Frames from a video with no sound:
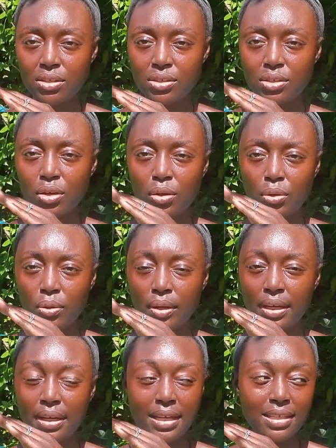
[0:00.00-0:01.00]
So
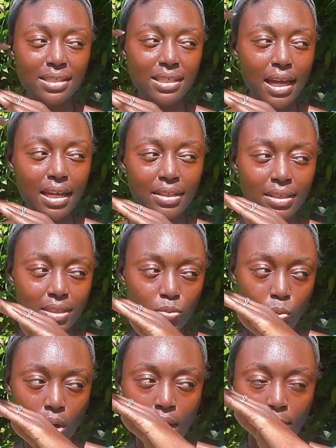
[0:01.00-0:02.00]
inside of this
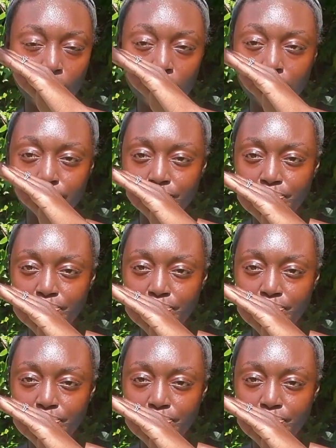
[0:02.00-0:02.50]
wobble,